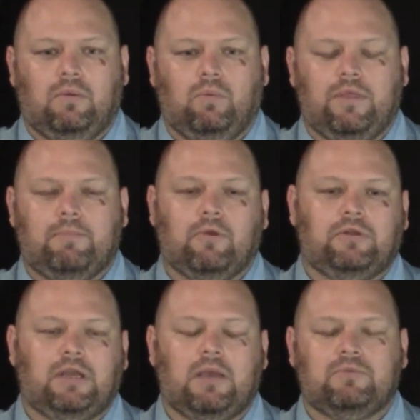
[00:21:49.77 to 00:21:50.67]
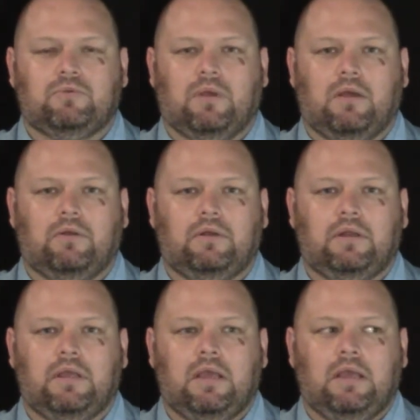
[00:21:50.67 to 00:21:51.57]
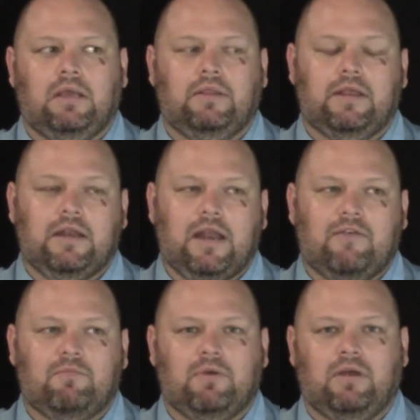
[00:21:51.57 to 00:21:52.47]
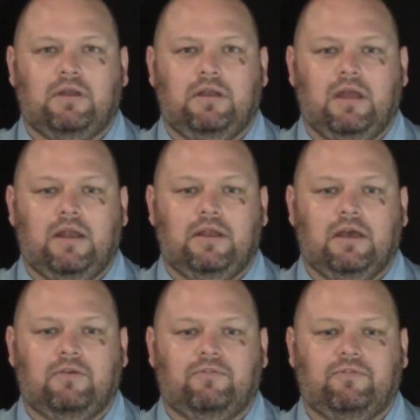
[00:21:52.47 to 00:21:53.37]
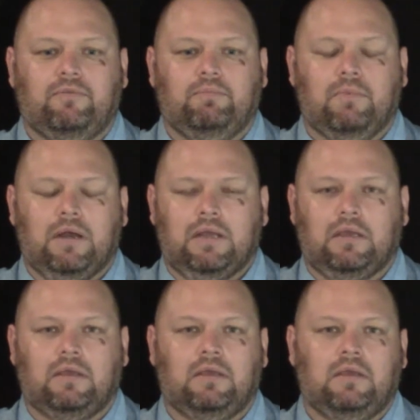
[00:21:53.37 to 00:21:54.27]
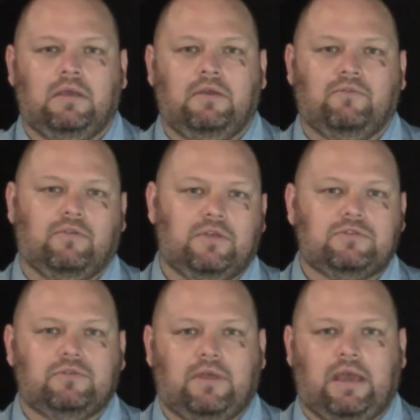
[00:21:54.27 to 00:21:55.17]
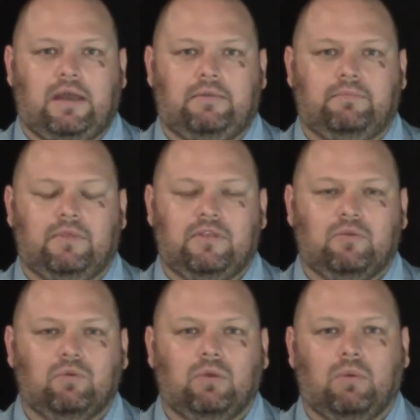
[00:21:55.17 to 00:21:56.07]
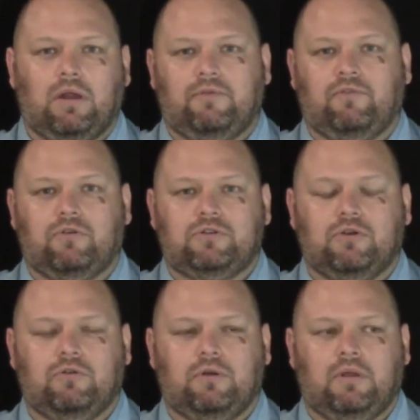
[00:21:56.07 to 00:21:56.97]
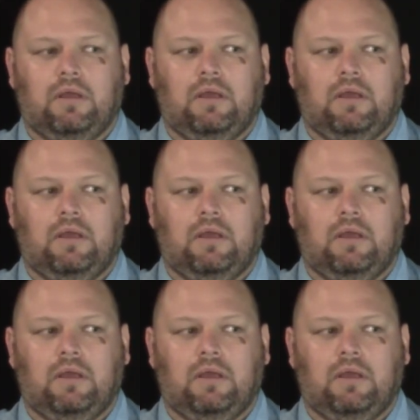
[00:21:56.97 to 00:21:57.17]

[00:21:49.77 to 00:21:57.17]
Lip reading: When that birthday comes around and they didn't have enough money for this or that they really wanted for their children,